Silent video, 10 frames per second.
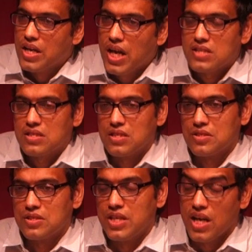He asked
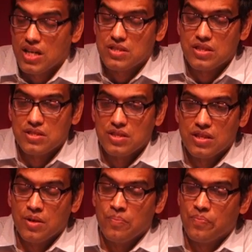us,
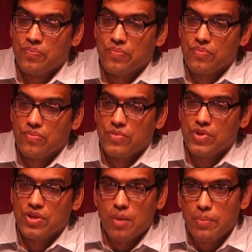"Yahan
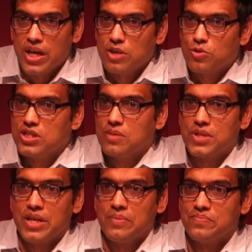pani to nahi
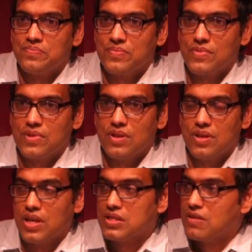jamta hai?
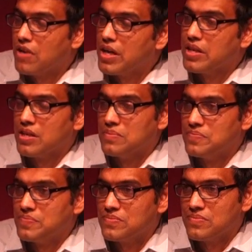Does it flood here?"